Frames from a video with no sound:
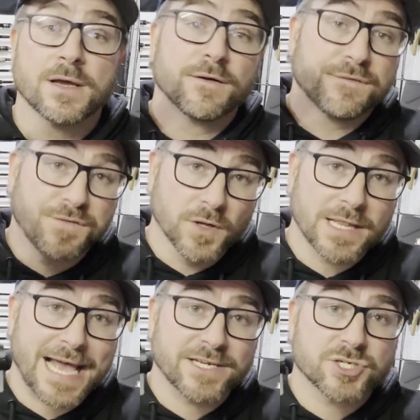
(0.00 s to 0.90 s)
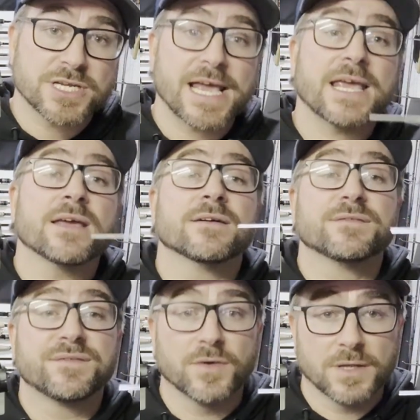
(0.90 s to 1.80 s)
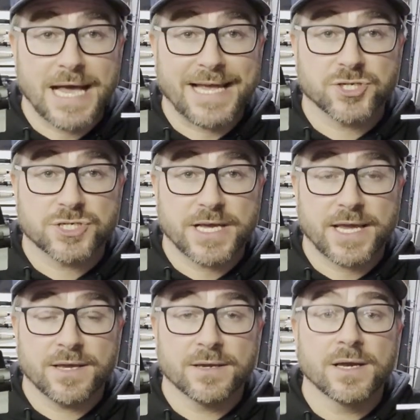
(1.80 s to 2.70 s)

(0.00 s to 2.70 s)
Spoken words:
Full HD, full HD.